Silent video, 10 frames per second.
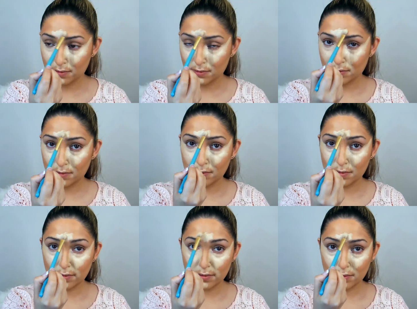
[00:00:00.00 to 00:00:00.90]

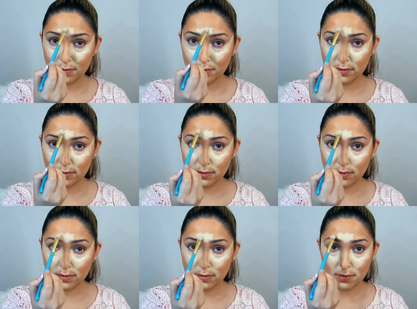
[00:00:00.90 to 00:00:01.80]

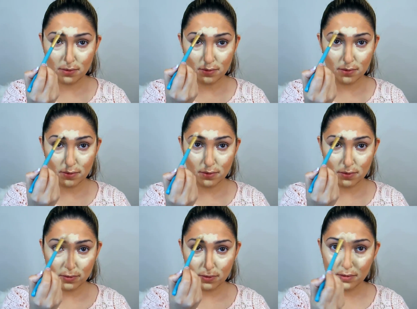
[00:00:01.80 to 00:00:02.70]

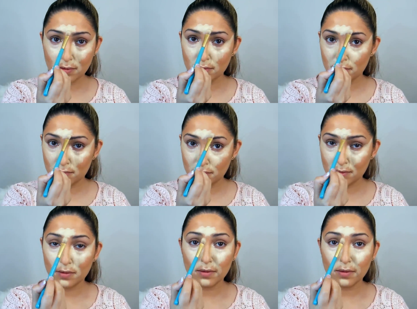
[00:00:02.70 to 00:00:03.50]
[no speech]